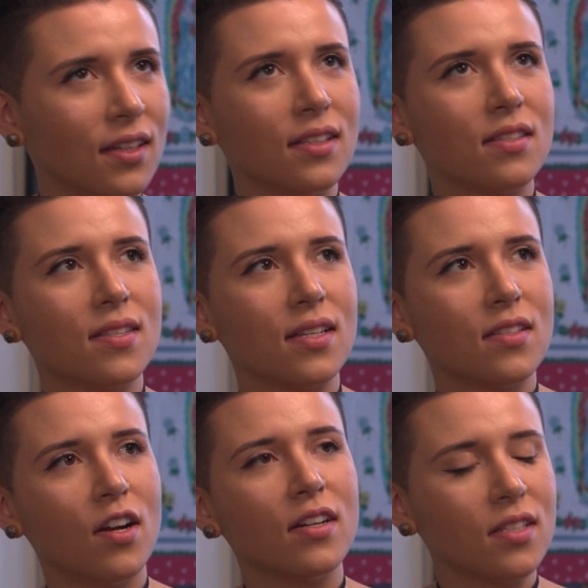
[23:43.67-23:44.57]

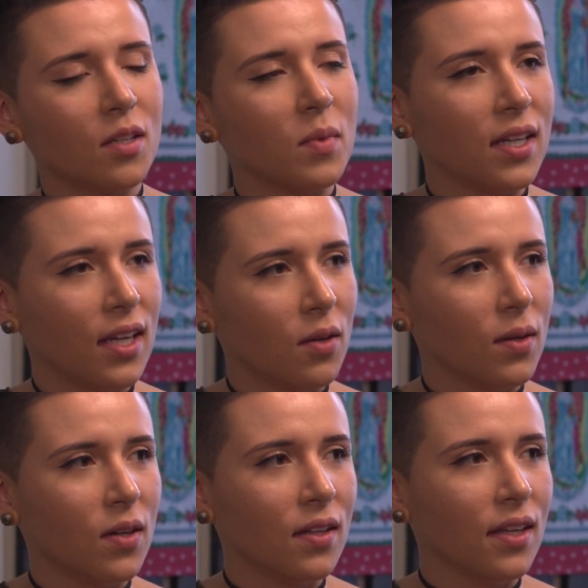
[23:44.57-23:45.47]
it's hard to communicate
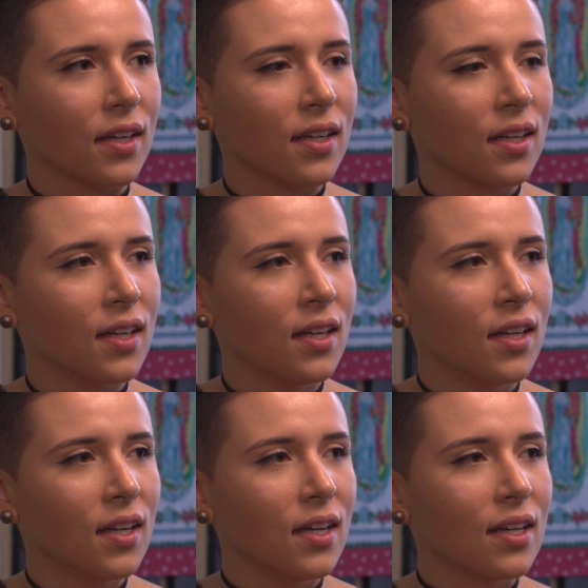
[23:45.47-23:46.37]
when you're like,
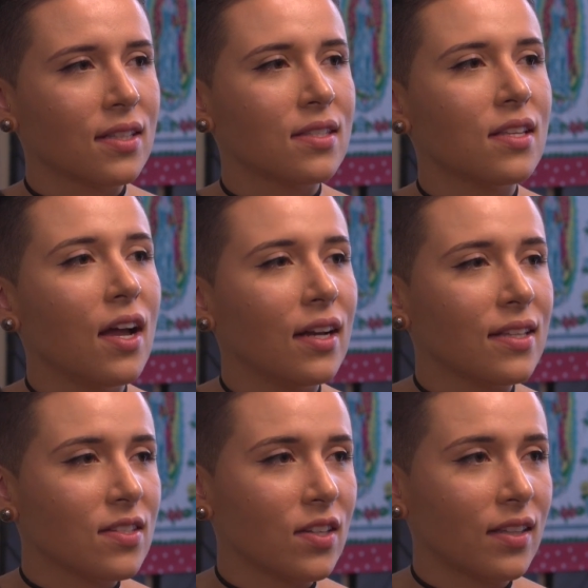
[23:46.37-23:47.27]
it's not
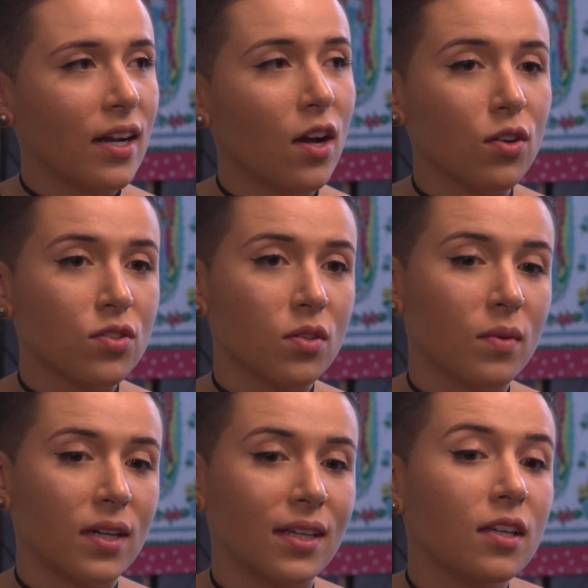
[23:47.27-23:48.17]
necessarily that I also
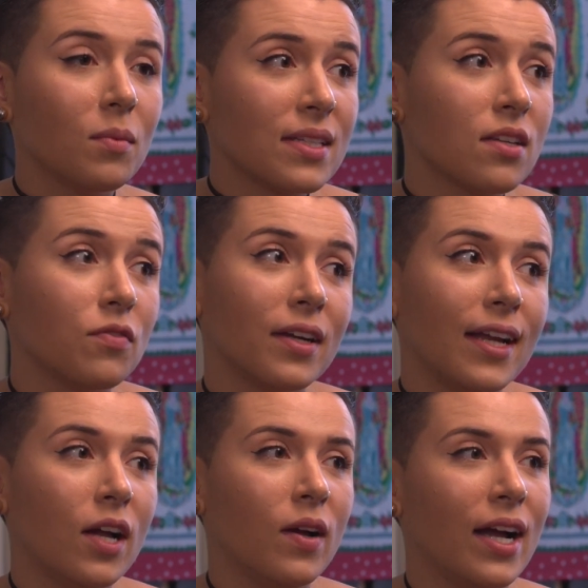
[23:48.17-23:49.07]
want to kill myself right
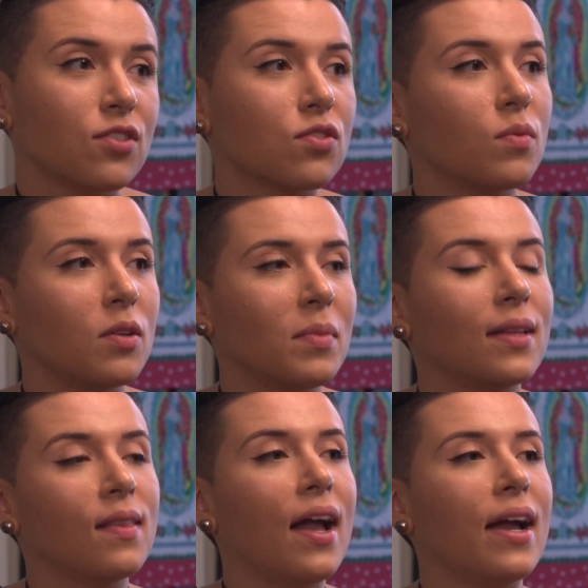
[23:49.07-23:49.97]
now. I just don't want to be
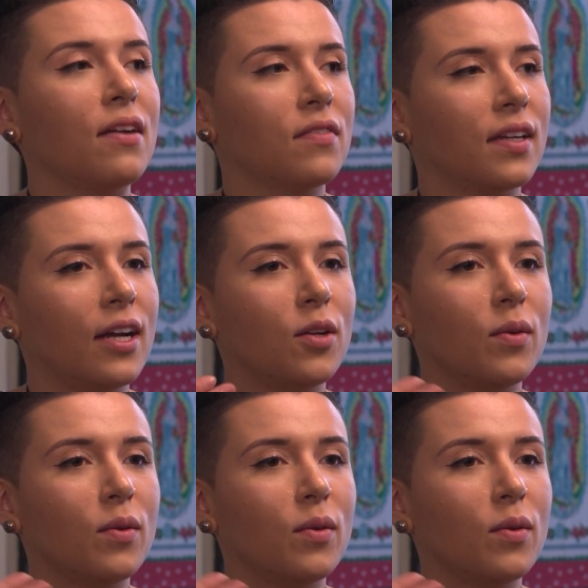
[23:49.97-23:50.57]
alive. Like, how